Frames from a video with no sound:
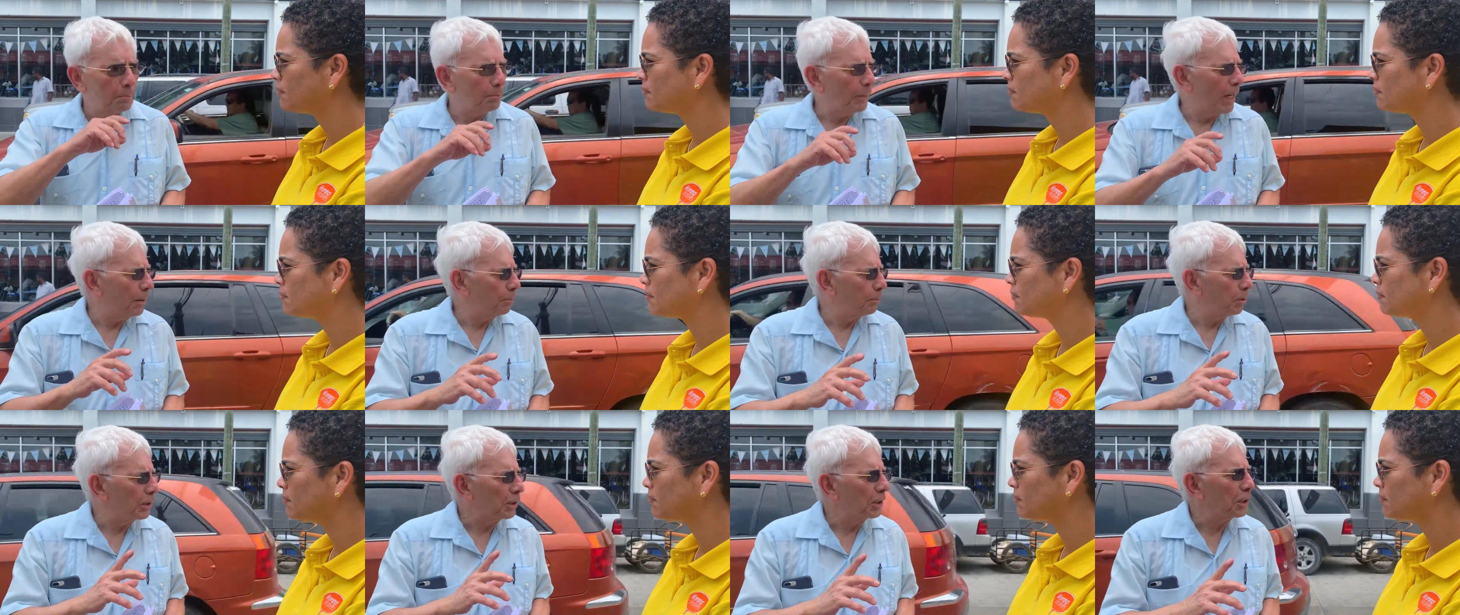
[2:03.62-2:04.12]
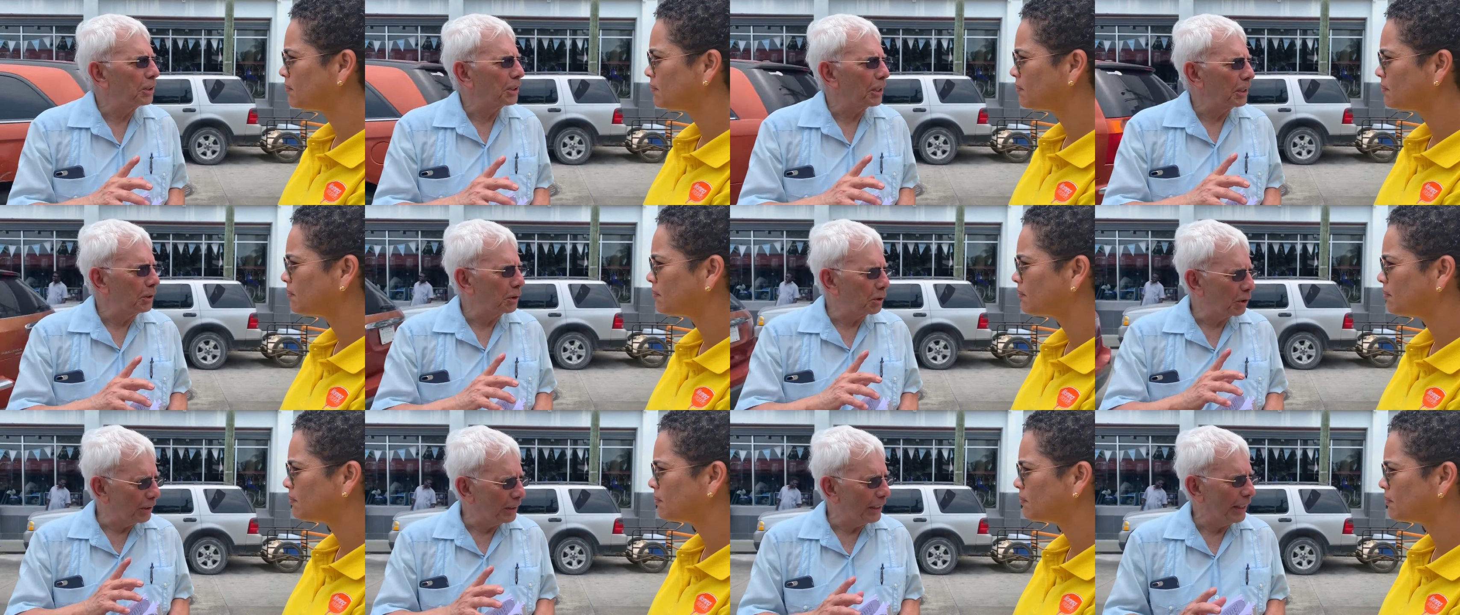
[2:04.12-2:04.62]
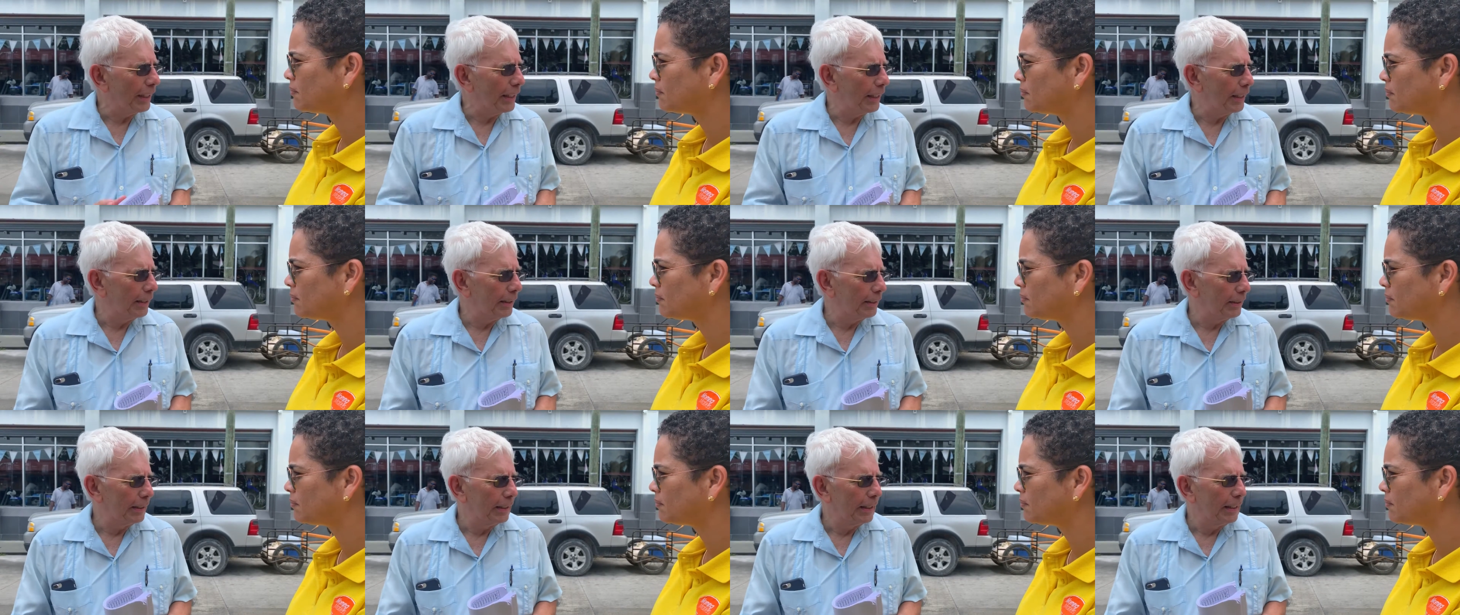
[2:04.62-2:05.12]
Speaker 1: my position today
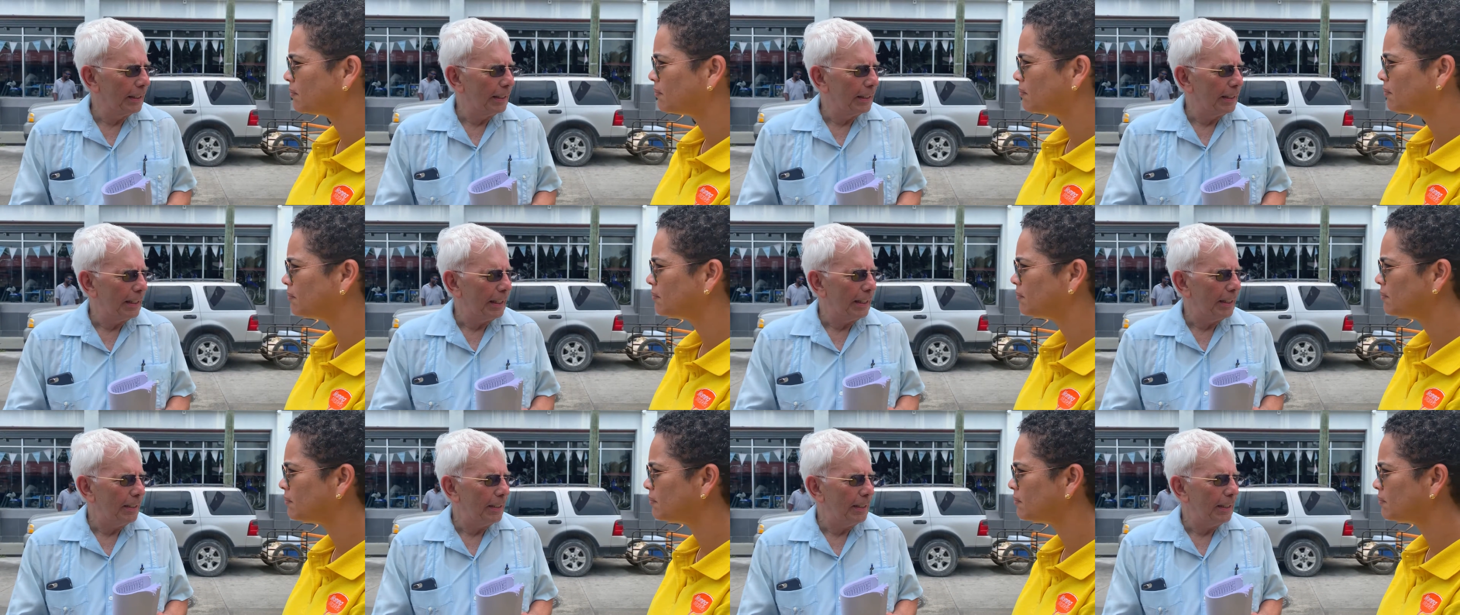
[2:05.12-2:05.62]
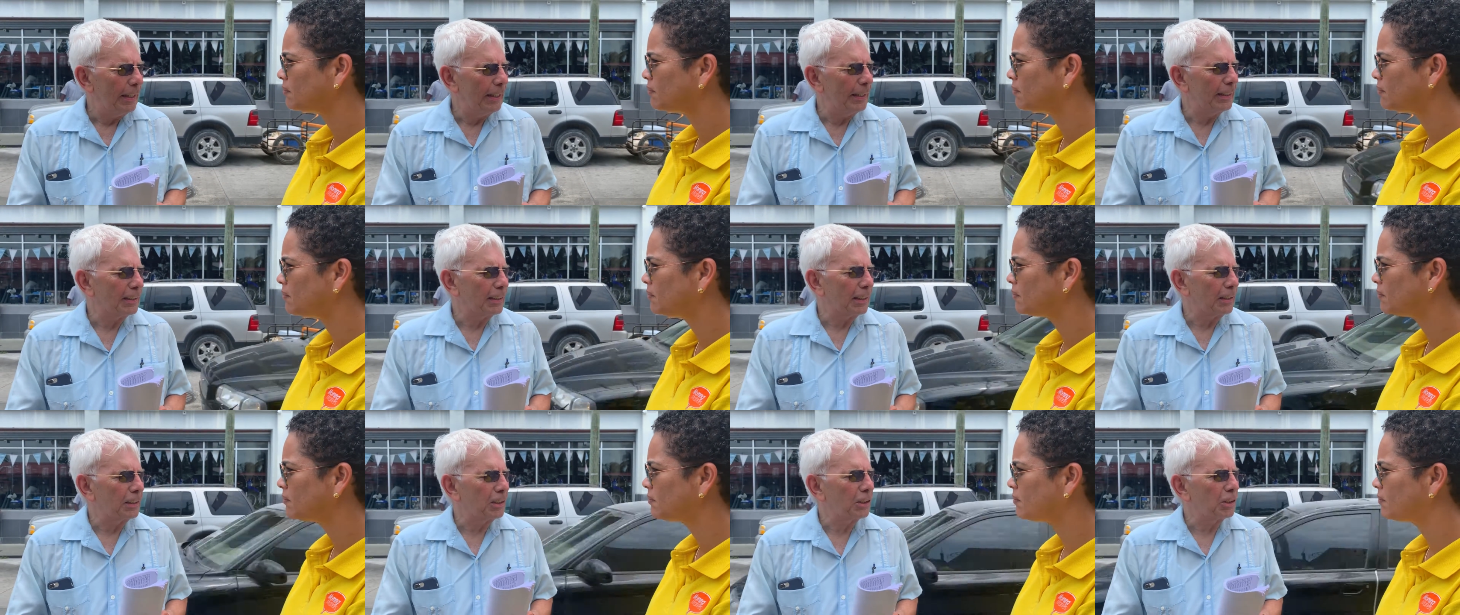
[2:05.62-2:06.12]
is